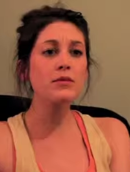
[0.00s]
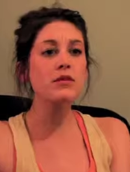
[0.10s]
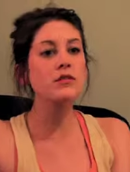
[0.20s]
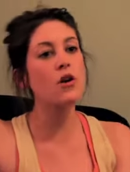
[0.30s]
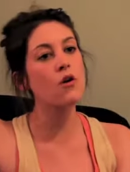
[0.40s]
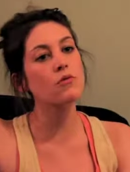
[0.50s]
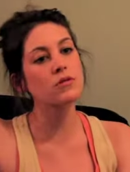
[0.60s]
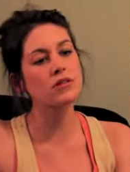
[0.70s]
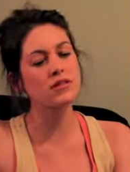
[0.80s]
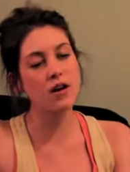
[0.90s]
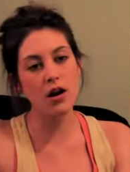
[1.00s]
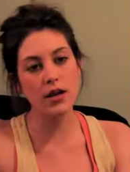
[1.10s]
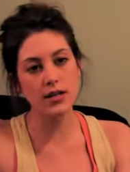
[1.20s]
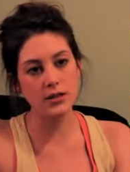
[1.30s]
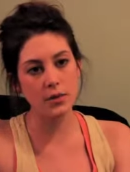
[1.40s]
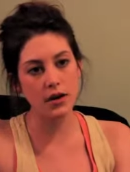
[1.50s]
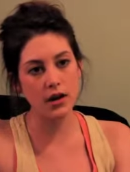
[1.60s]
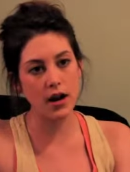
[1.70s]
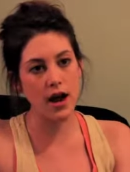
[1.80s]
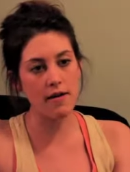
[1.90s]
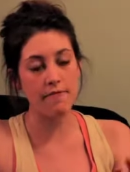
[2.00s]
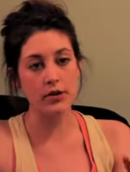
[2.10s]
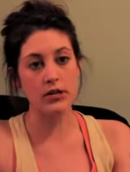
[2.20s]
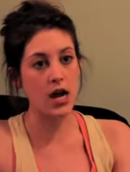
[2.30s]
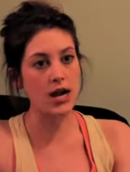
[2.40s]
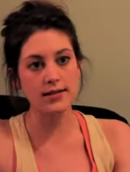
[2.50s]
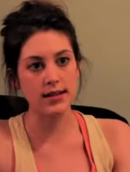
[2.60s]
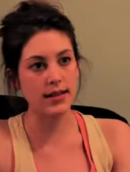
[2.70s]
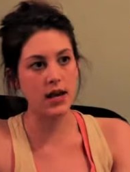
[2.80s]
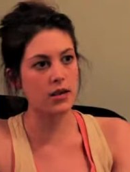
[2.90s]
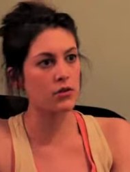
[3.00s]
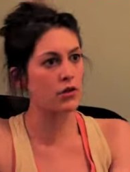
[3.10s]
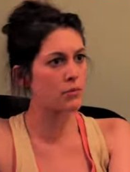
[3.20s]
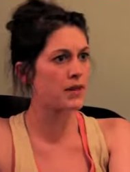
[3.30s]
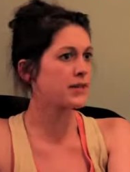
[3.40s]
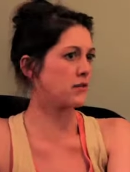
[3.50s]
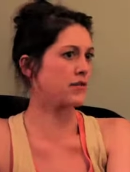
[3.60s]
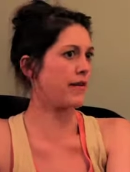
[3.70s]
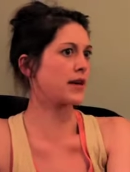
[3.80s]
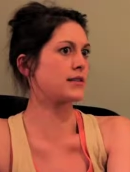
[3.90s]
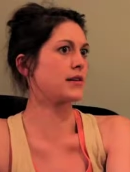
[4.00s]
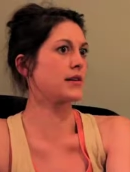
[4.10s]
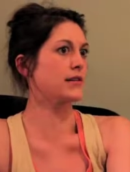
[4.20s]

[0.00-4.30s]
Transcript: so sorry, sweetheart. I forgot to get you your measles vaccine.